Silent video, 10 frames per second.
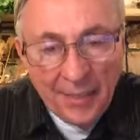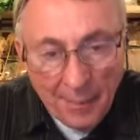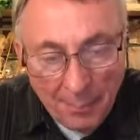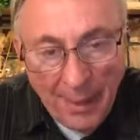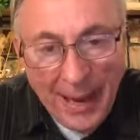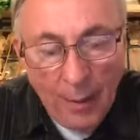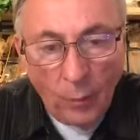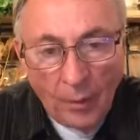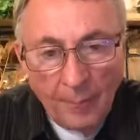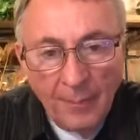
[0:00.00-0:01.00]
the
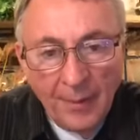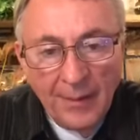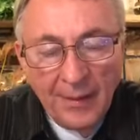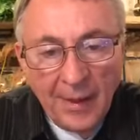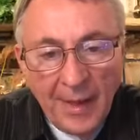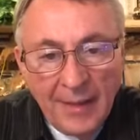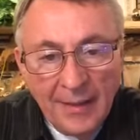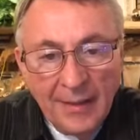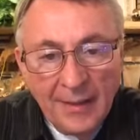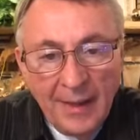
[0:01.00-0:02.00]
power. Okay?
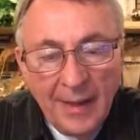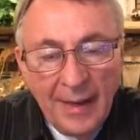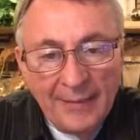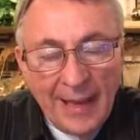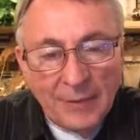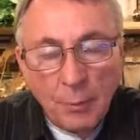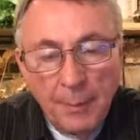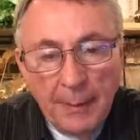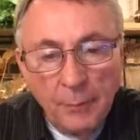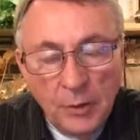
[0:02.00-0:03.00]
And that's what
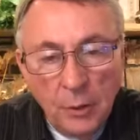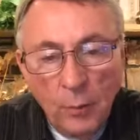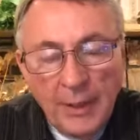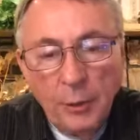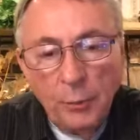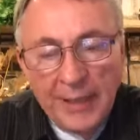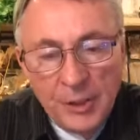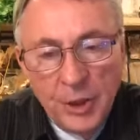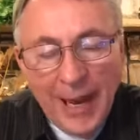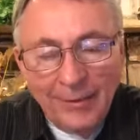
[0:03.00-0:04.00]
people do. When you
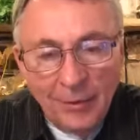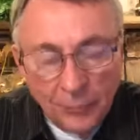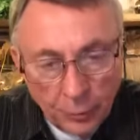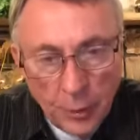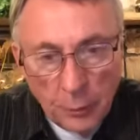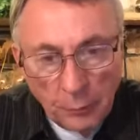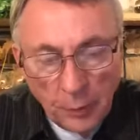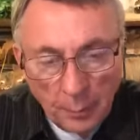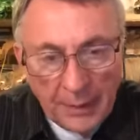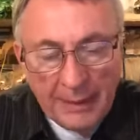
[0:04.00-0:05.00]
reject the truth,
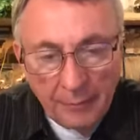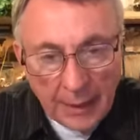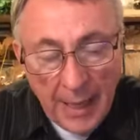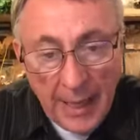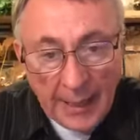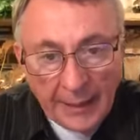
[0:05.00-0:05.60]
you believe a lie.